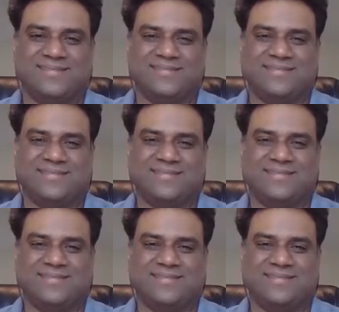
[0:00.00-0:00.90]

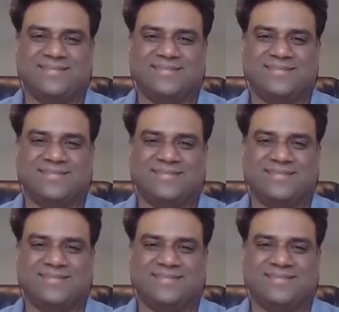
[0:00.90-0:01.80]

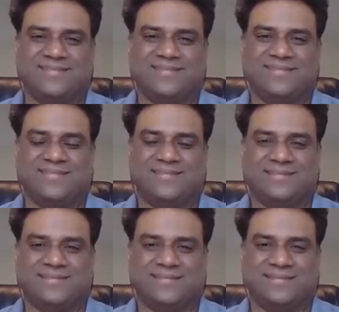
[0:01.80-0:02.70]

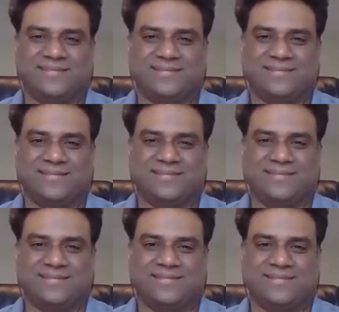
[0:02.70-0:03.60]

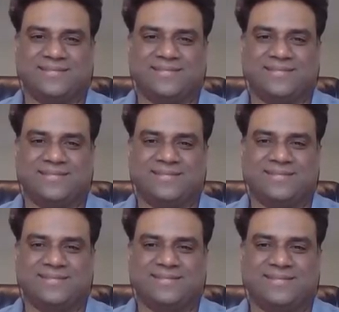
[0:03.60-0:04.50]

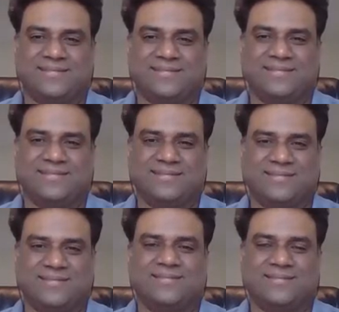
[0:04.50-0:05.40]

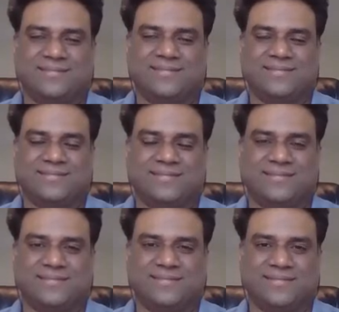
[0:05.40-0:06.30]

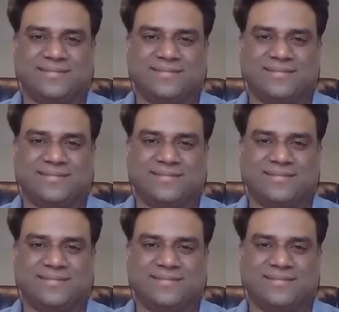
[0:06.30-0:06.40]
This person isn't speaking.